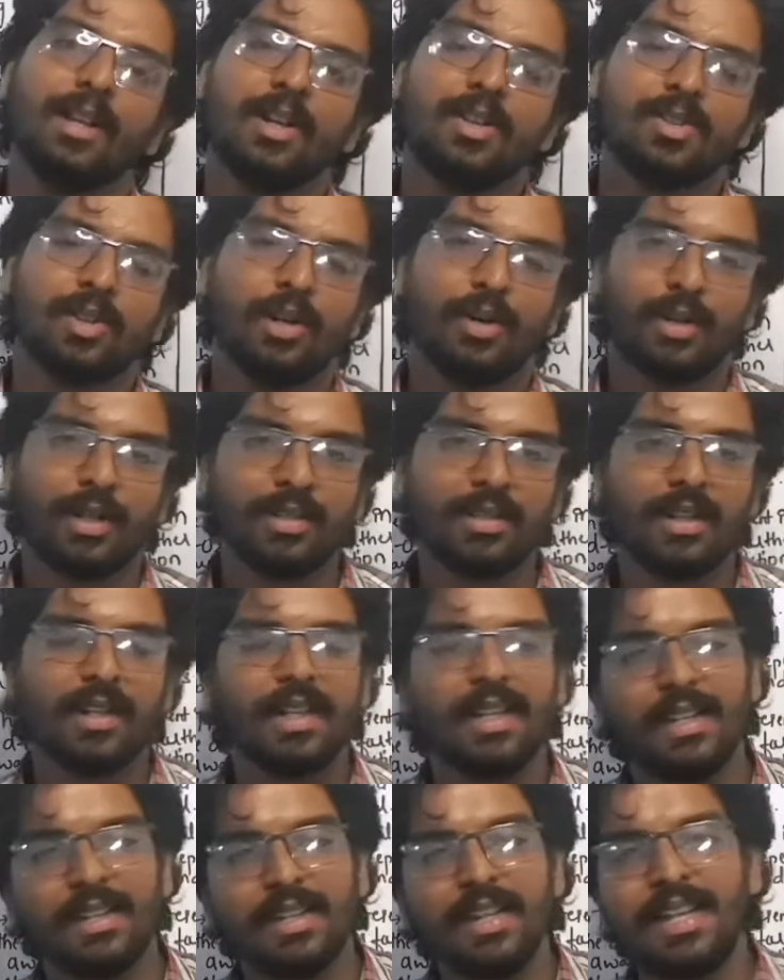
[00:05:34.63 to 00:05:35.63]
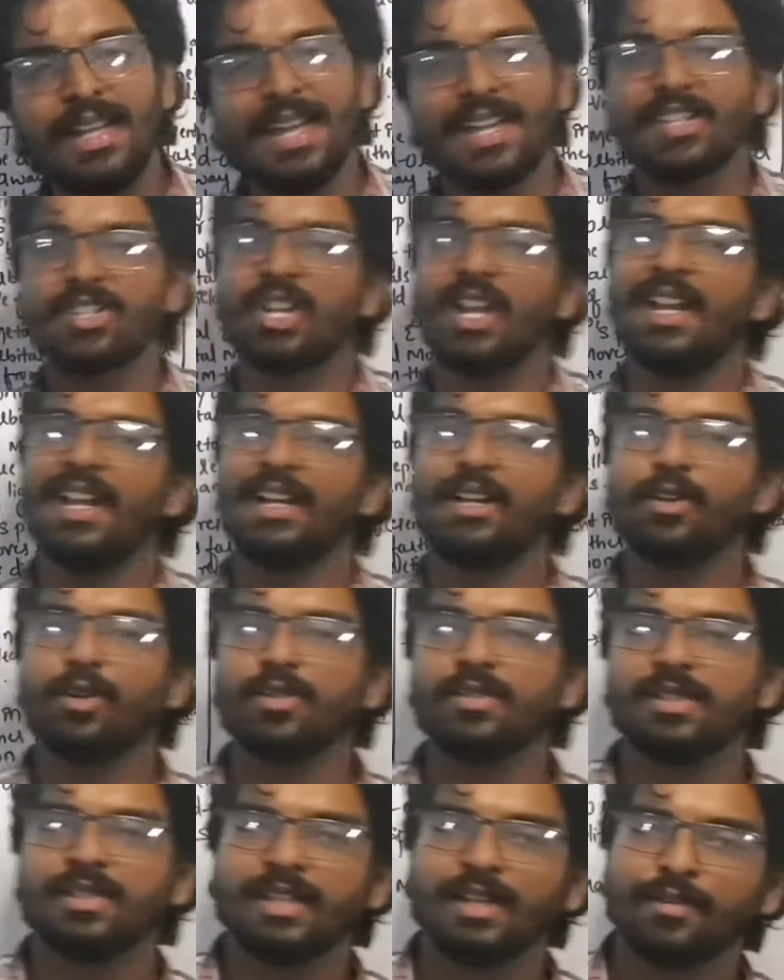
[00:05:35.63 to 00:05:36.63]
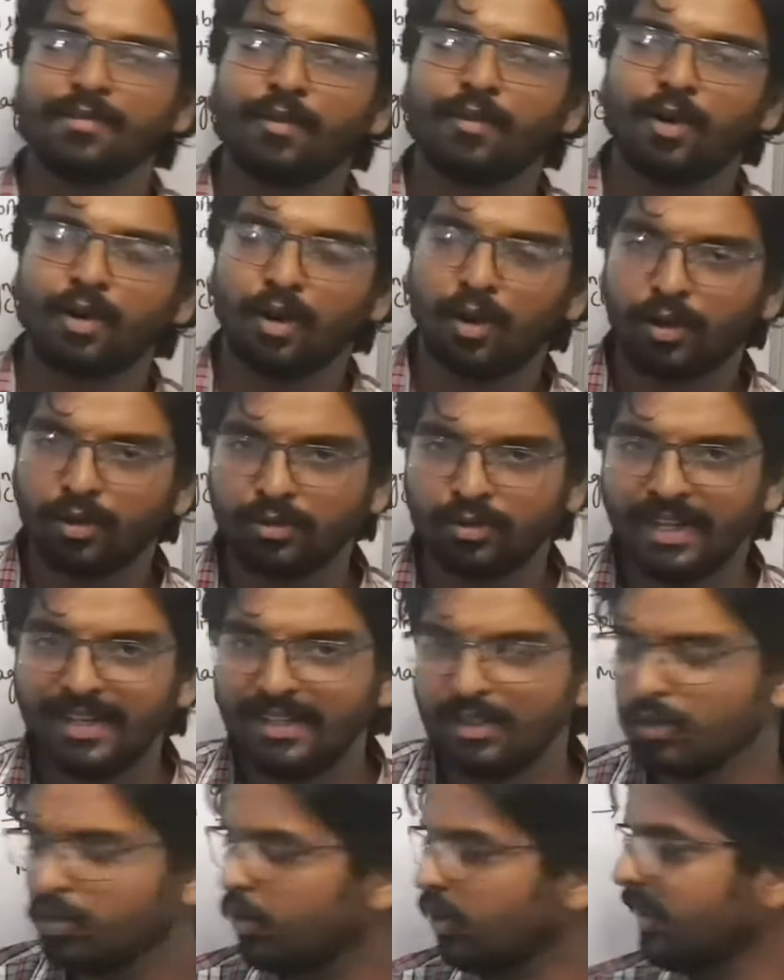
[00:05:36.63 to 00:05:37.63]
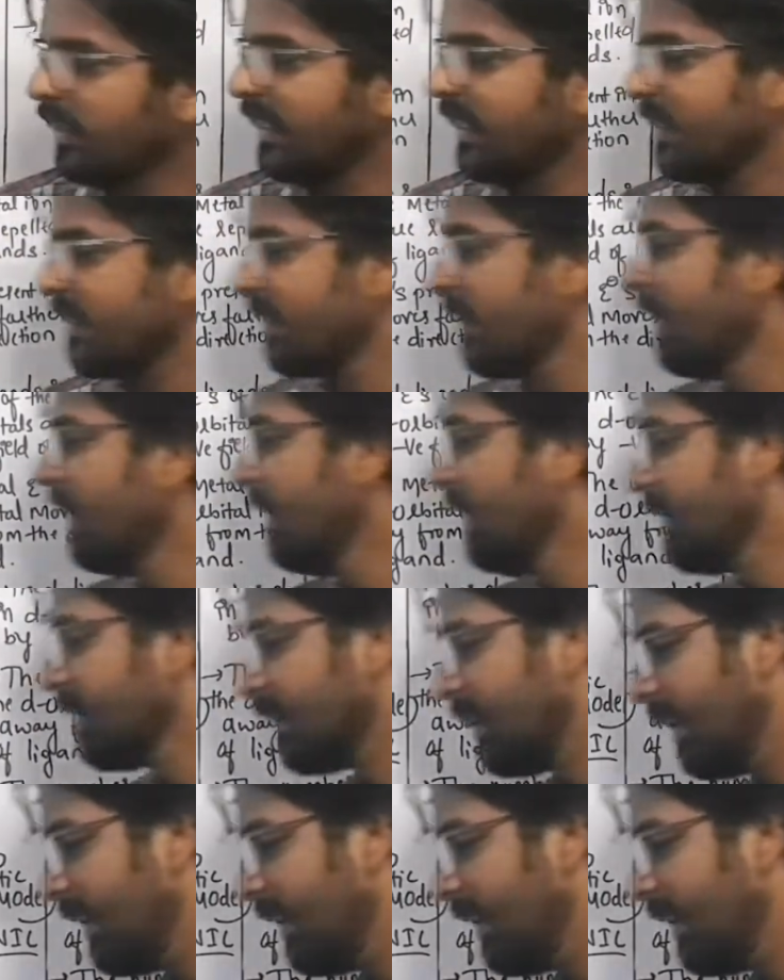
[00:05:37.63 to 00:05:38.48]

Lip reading: So our hatra yenide extra electrons ide. For on that note, yes, the